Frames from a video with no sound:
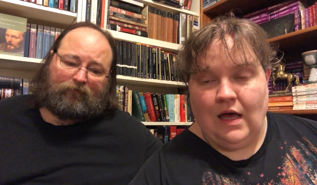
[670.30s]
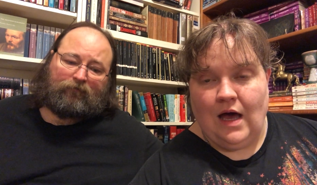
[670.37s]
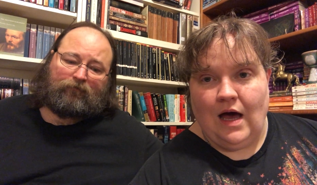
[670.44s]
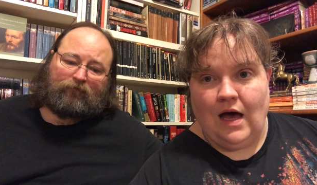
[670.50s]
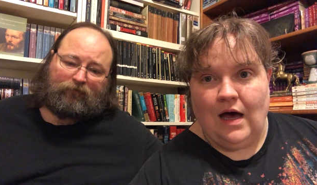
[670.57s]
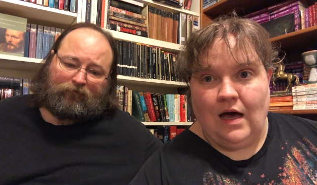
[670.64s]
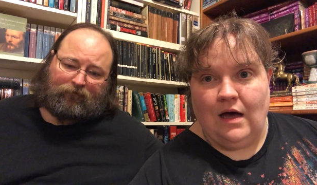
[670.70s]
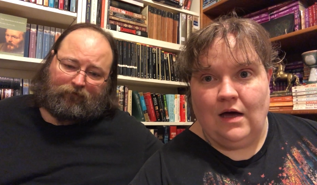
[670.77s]

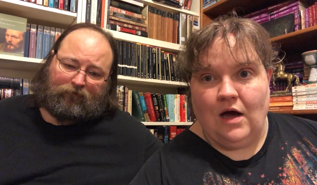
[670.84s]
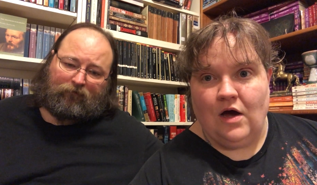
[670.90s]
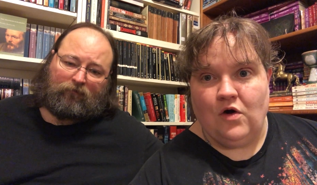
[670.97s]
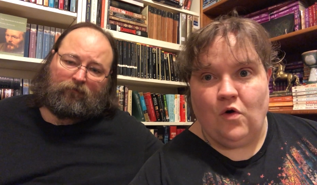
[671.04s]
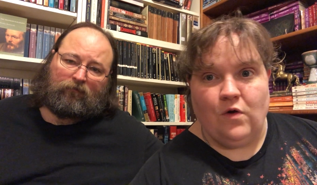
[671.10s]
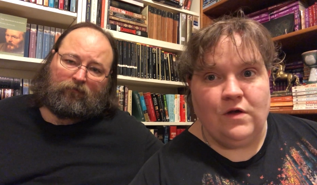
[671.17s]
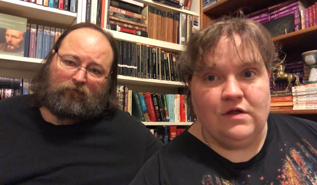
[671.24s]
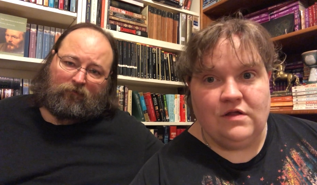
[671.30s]
Speaker 1: uh,
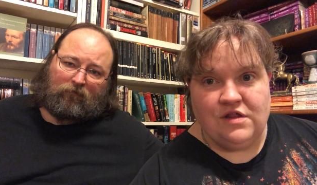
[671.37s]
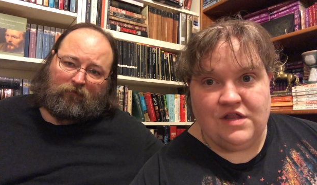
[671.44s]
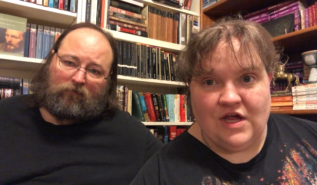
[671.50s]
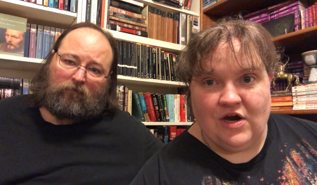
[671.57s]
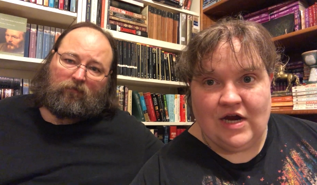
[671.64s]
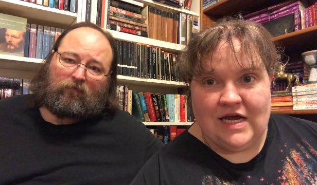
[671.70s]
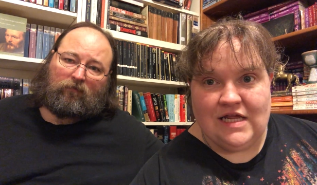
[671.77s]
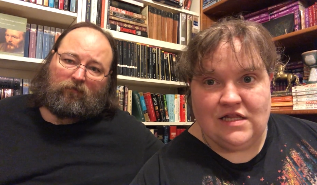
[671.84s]
according to
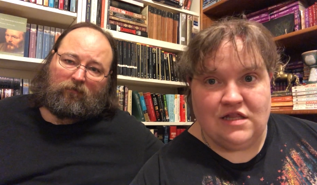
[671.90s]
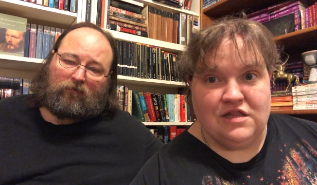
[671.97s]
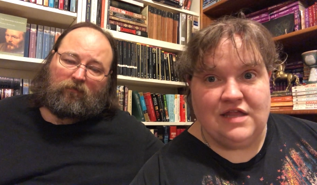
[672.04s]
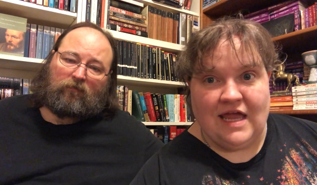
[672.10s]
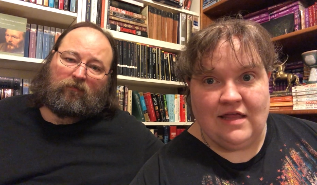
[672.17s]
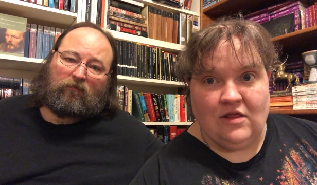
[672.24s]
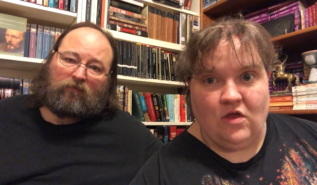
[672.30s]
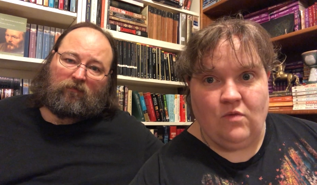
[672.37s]
series and
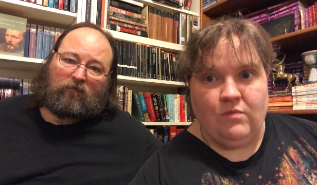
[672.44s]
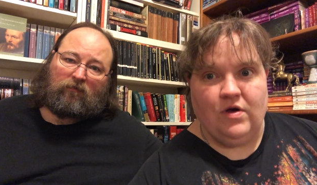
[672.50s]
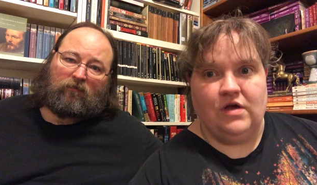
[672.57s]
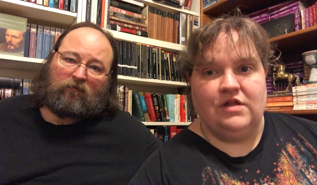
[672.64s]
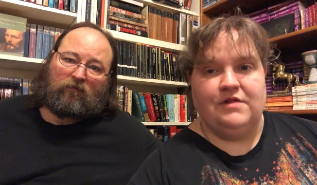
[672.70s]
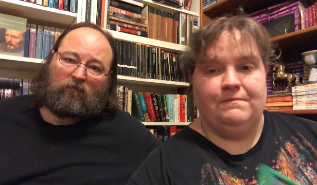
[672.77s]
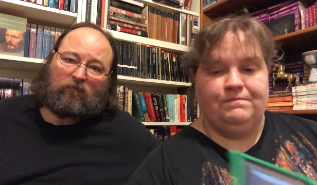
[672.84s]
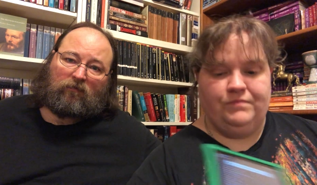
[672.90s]
standalone
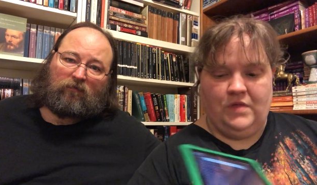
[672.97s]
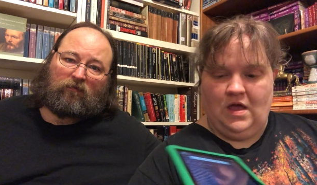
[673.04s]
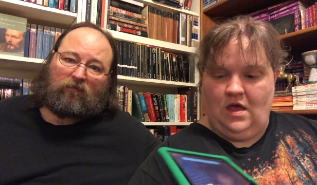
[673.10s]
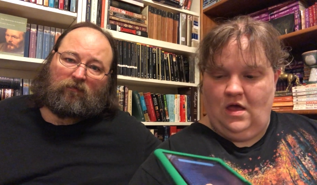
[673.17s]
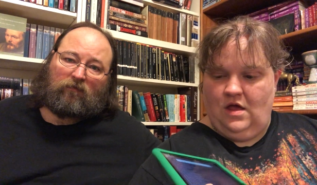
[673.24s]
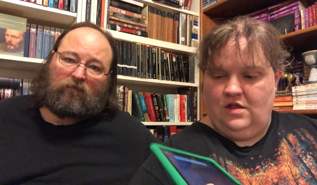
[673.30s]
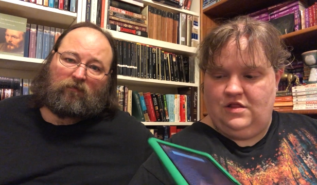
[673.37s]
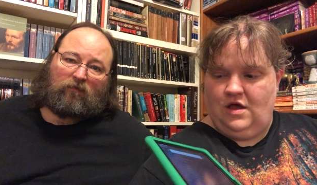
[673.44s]
books.
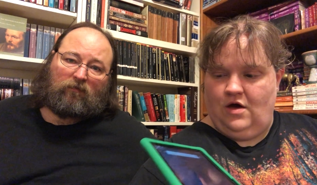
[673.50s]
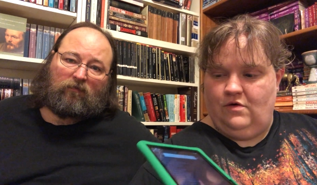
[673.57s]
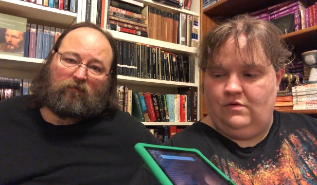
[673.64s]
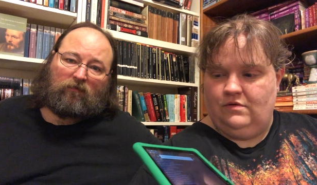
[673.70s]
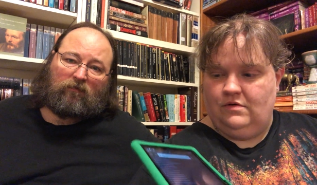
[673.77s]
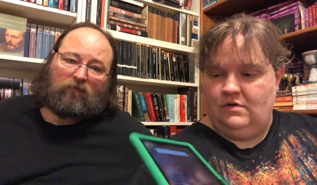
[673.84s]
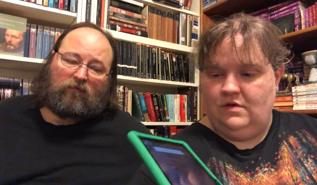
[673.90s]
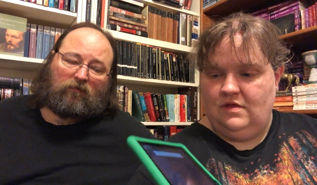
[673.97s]
So
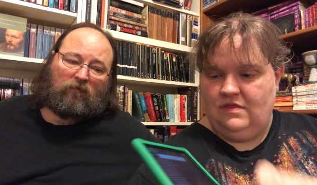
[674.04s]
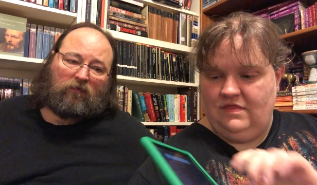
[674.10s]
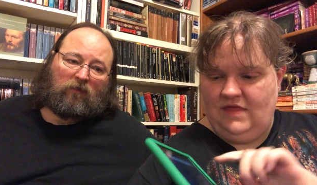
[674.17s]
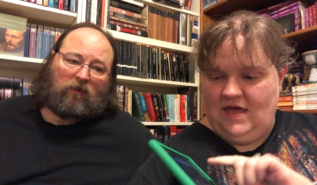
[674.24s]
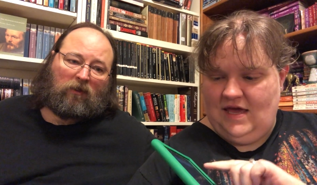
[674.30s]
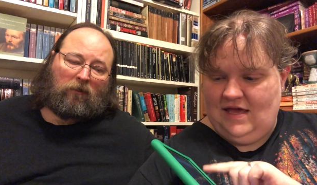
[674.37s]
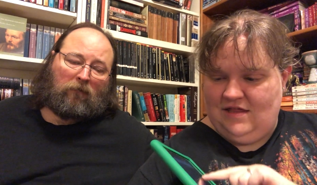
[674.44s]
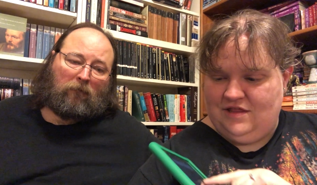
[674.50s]

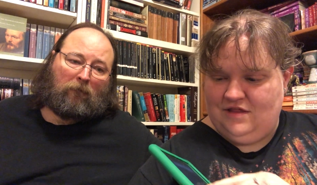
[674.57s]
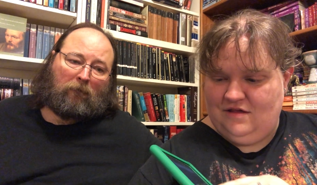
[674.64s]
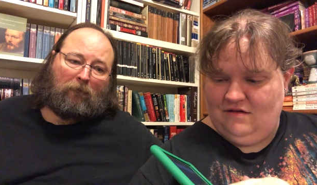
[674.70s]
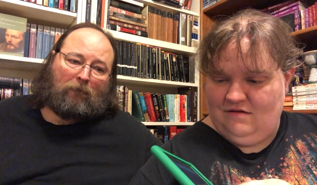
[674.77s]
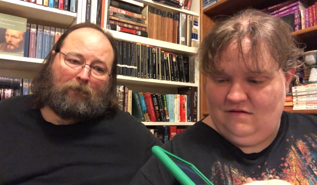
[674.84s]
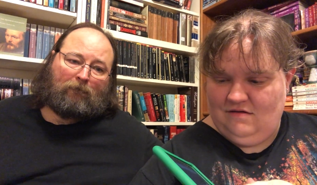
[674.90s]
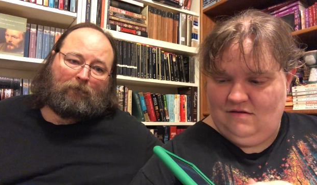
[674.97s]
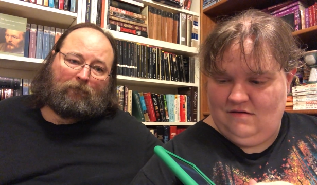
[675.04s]
this
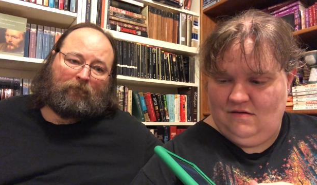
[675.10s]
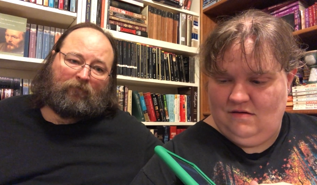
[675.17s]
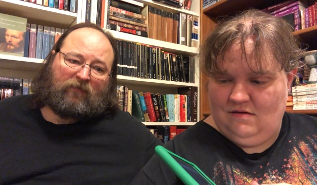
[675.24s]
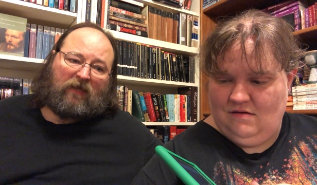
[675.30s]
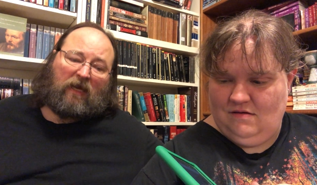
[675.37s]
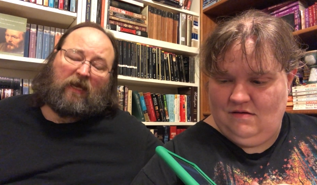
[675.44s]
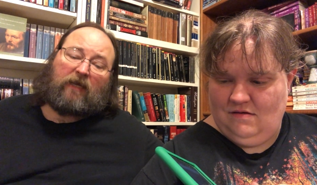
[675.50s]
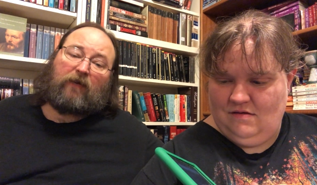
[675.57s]

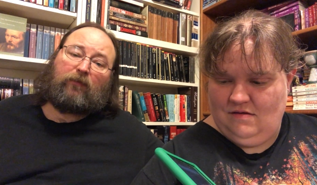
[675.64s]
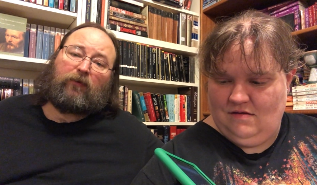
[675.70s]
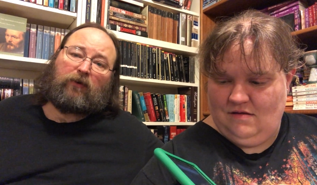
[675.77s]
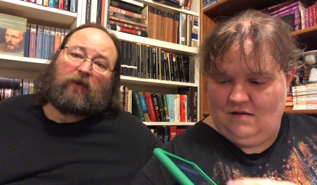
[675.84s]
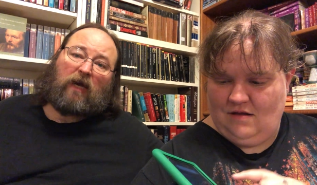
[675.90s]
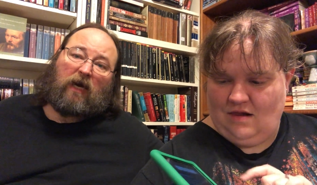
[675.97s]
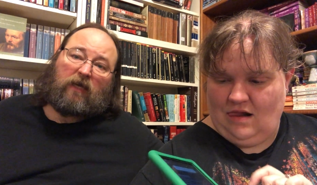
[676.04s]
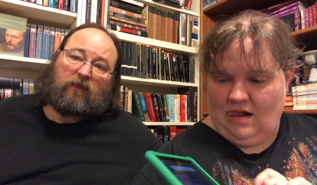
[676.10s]
Speaker 2: yeah, and if you're
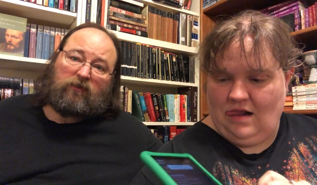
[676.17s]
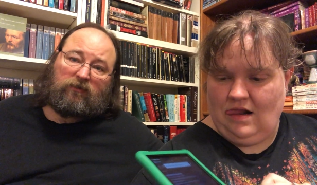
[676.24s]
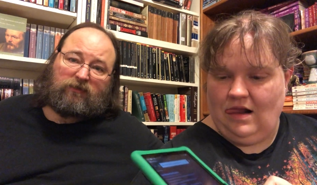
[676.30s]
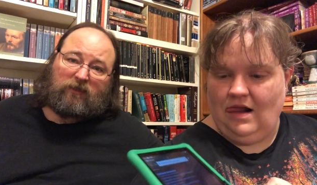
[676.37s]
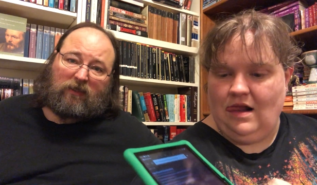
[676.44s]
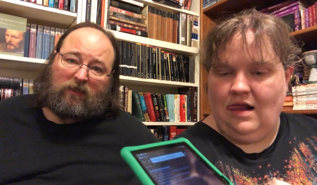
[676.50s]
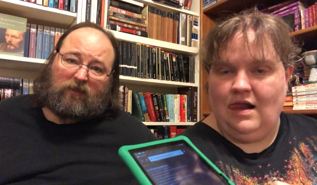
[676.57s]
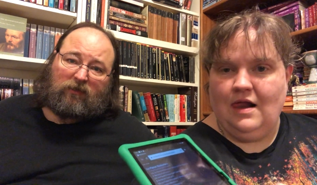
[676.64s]
not
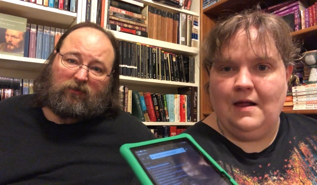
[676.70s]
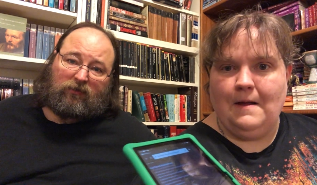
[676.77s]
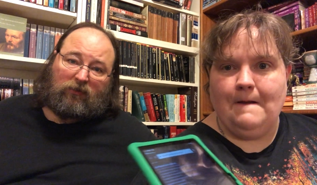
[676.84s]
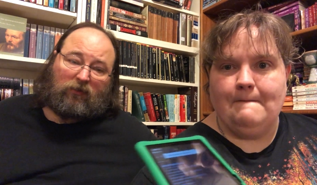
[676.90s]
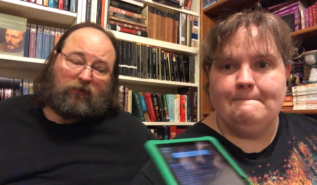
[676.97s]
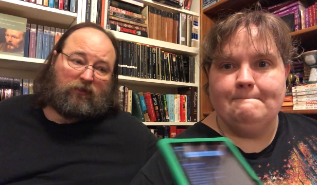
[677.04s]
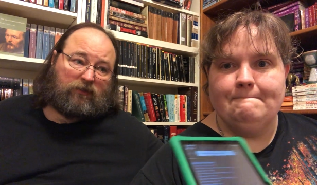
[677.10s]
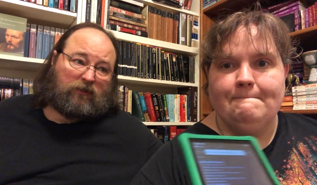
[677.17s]
using it, you're
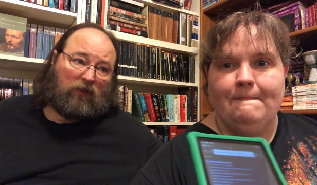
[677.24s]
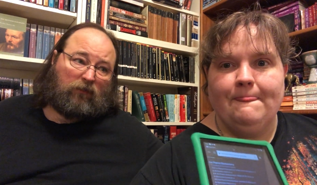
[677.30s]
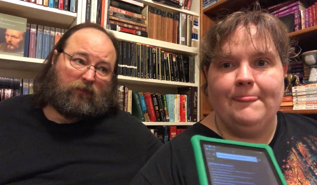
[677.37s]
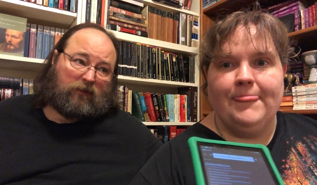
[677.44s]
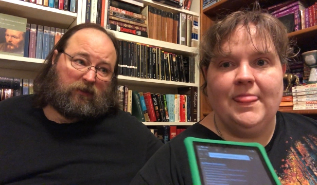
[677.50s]
doing yourself a